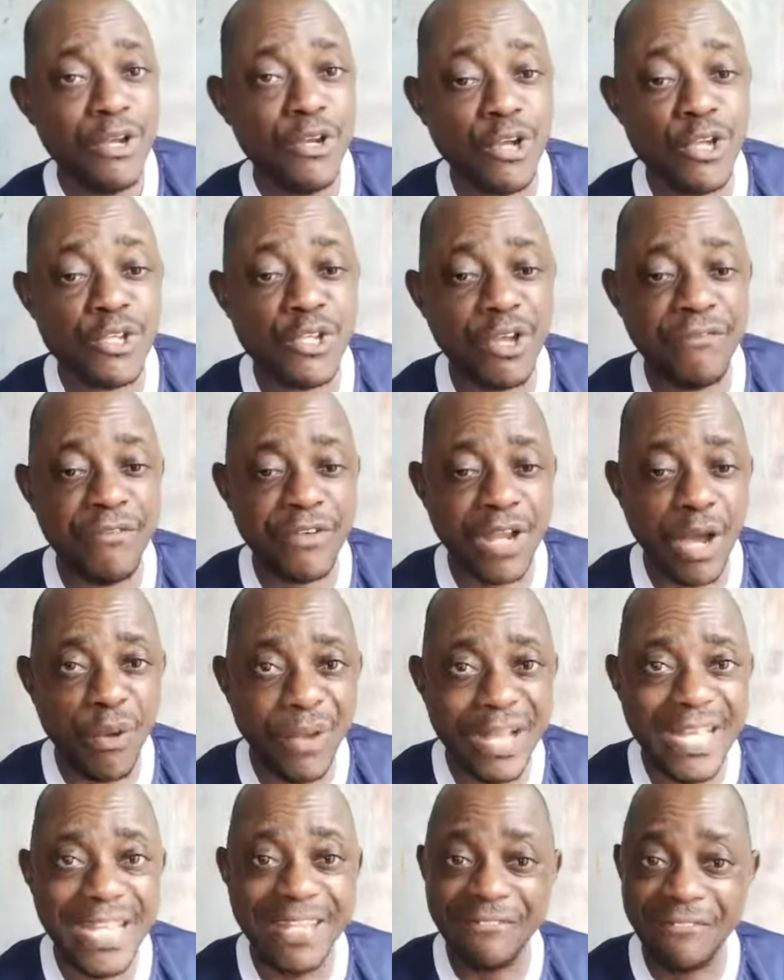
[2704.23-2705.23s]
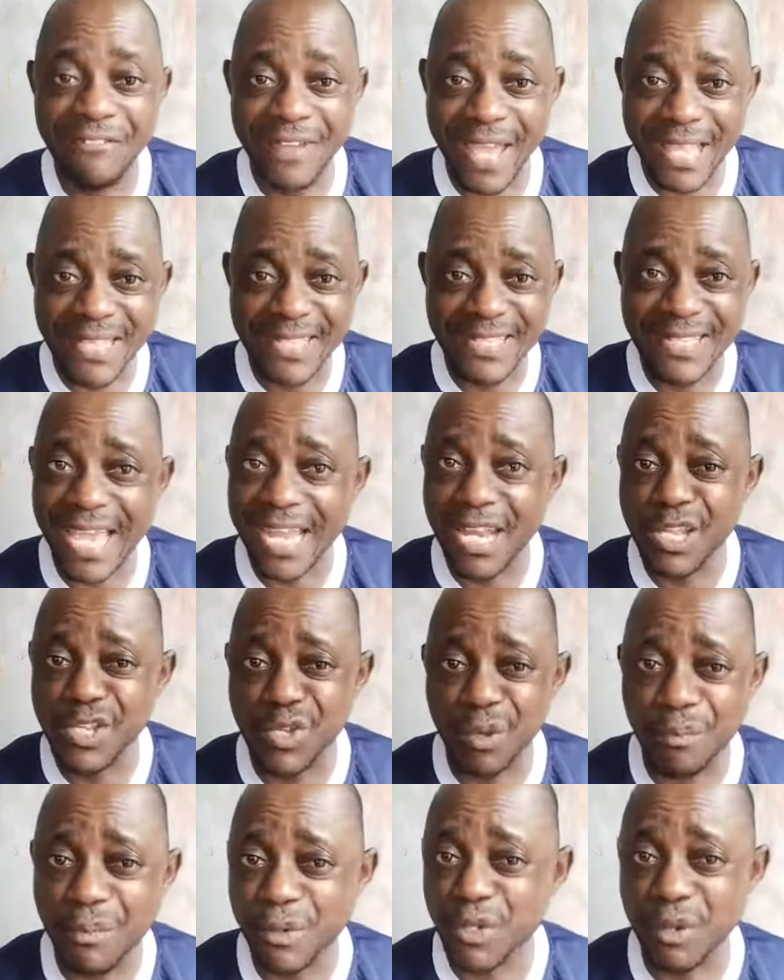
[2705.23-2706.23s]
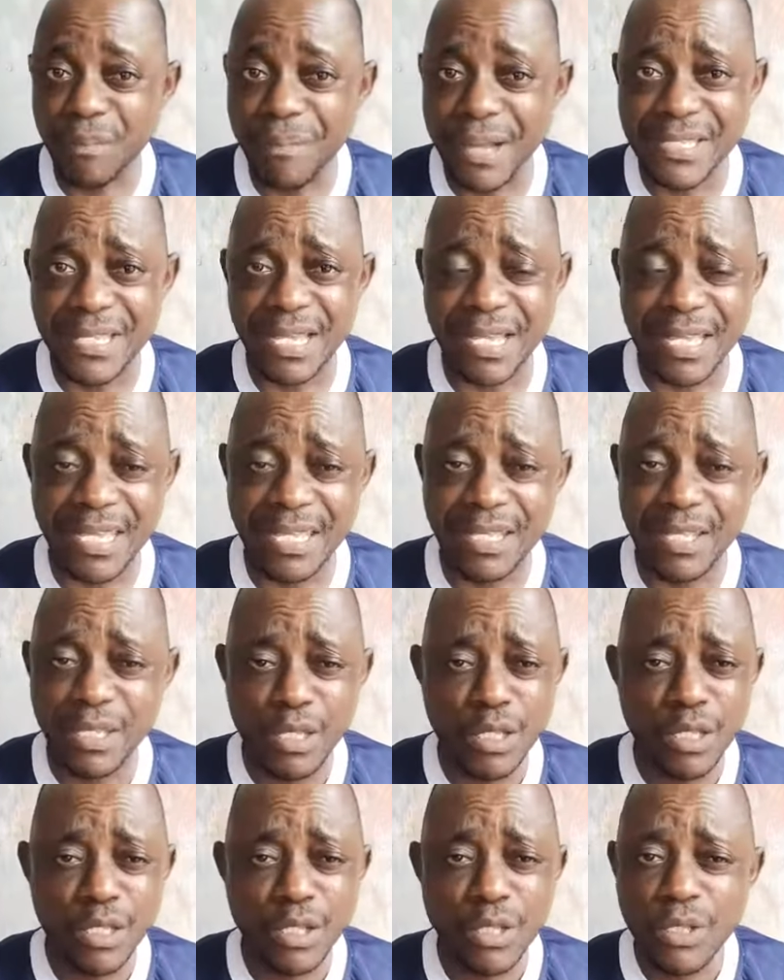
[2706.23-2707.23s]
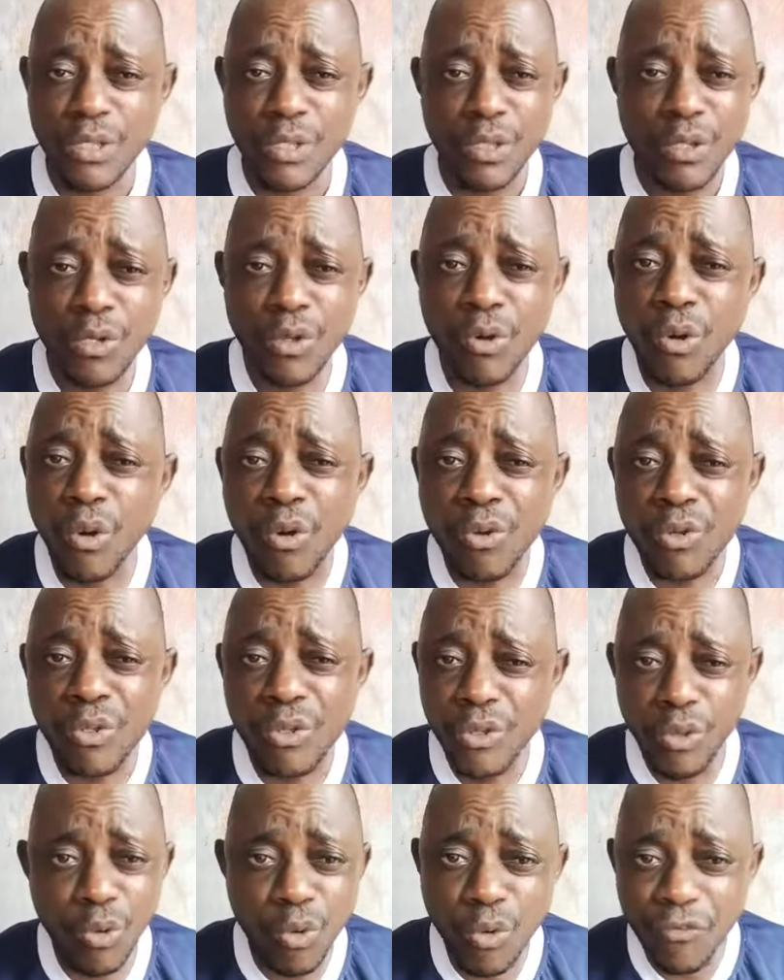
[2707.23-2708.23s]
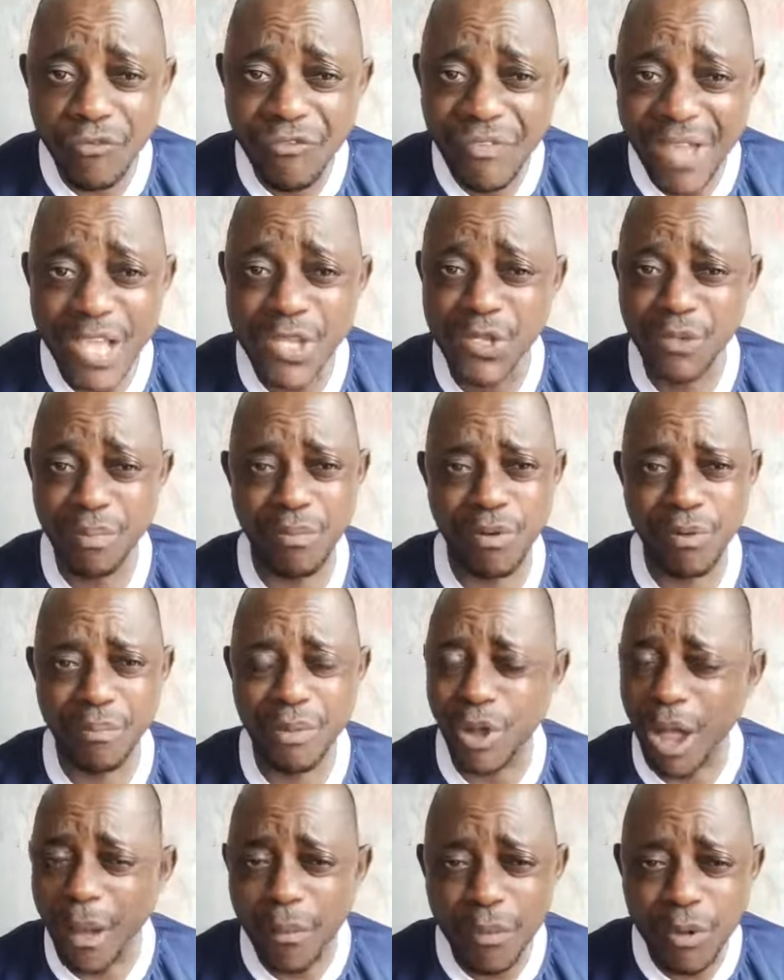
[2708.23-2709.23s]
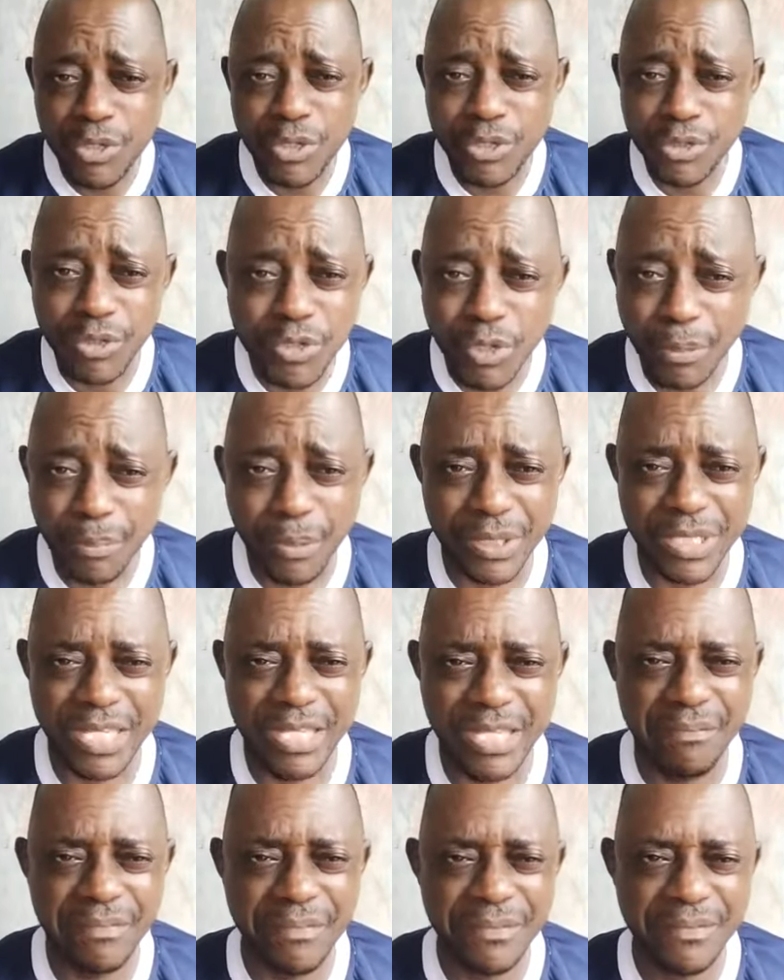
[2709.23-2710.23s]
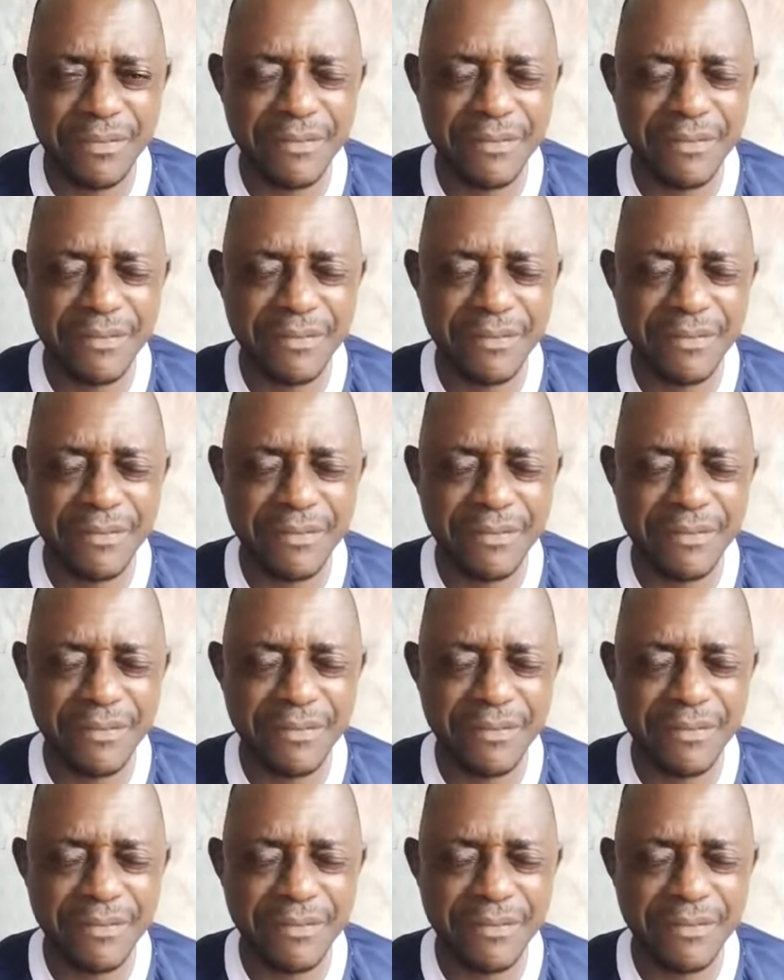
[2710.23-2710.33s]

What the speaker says: Those of you where the verse say the support of Obaseki, you go verse more because I'm continue to support him.